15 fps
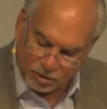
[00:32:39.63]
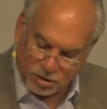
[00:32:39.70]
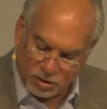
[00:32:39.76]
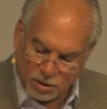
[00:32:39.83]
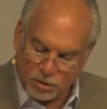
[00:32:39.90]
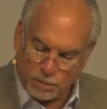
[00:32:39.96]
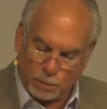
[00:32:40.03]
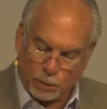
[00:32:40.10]
to
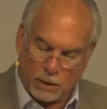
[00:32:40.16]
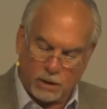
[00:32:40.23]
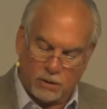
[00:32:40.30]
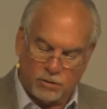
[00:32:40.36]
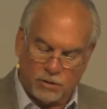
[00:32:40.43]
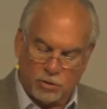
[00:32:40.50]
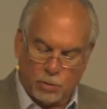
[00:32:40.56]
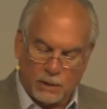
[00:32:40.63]
their
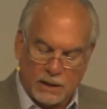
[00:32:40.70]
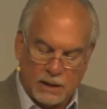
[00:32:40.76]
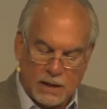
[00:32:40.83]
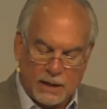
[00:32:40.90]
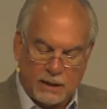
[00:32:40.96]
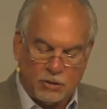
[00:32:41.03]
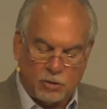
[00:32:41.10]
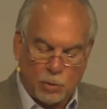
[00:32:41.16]
prayers in
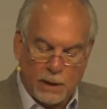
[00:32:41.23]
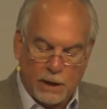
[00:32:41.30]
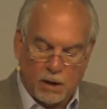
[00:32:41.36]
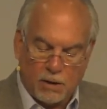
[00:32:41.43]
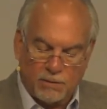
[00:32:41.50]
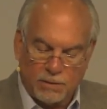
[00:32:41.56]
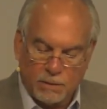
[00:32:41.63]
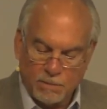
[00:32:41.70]

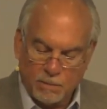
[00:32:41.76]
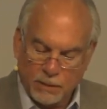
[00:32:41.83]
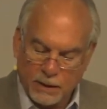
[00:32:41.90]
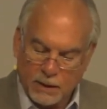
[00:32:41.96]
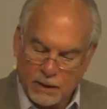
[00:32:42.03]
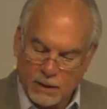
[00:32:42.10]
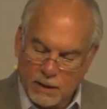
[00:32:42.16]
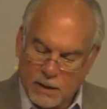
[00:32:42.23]
29:12,
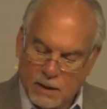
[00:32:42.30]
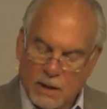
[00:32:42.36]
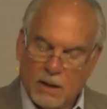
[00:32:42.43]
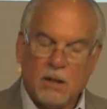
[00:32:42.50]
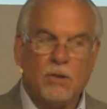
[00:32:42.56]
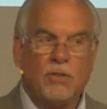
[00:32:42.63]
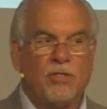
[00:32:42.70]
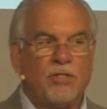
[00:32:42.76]

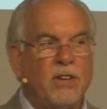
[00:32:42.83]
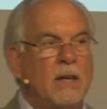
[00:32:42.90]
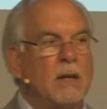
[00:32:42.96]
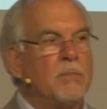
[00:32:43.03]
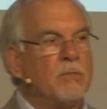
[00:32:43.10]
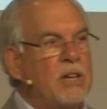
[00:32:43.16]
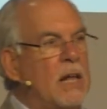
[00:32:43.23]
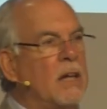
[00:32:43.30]
you see
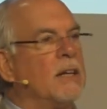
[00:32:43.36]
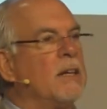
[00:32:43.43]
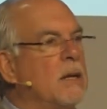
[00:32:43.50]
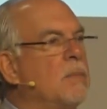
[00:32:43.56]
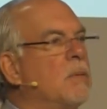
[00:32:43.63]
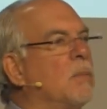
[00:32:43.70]
him telling them